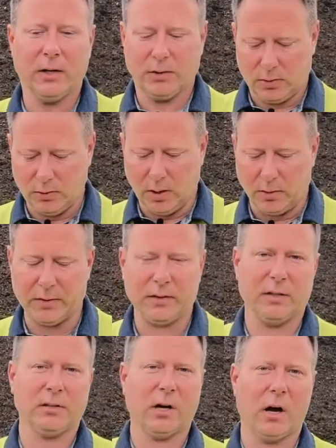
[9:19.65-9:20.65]
you know that
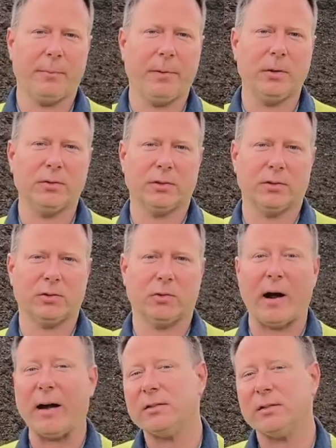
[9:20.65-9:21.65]
this compost is
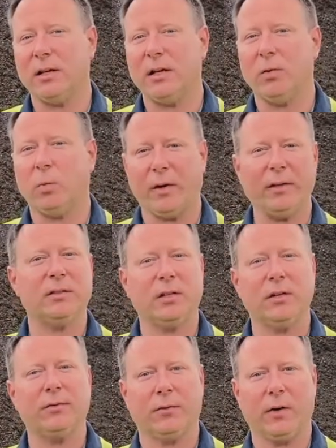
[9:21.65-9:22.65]
grass seed, weed
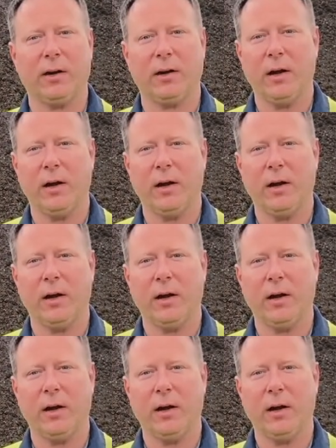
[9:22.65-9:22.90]
seed free,